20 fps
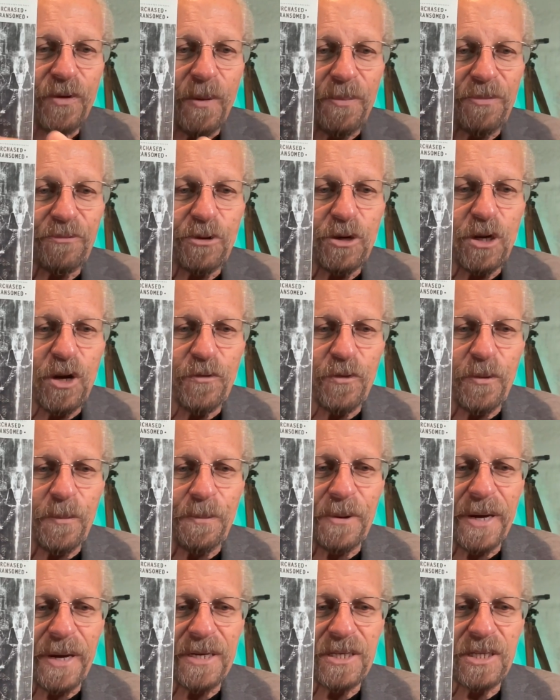3 different
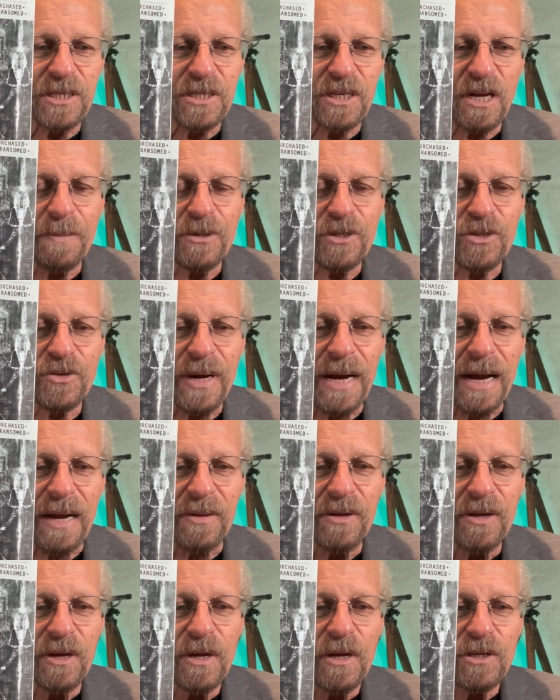places on the shroud.
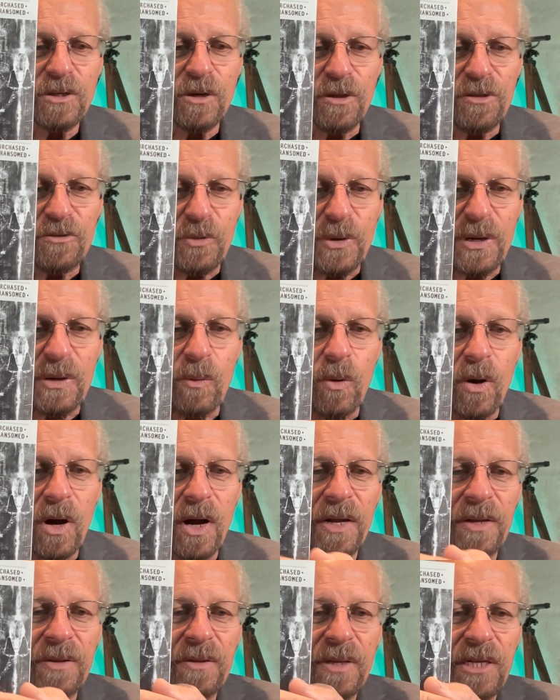So
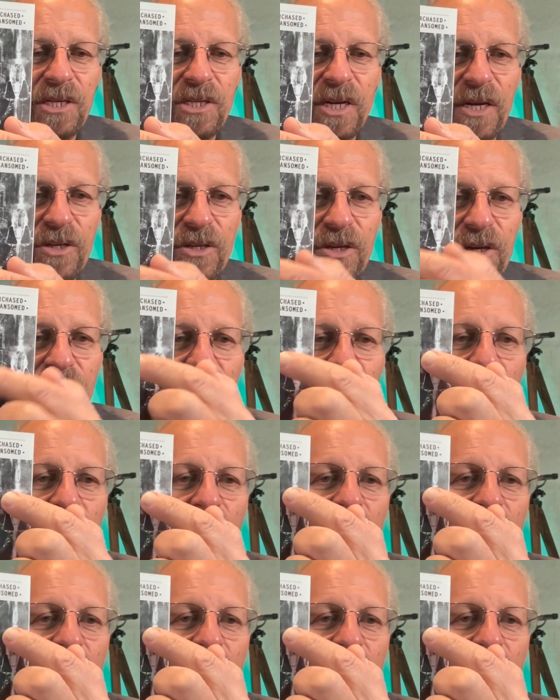1, let's say 2,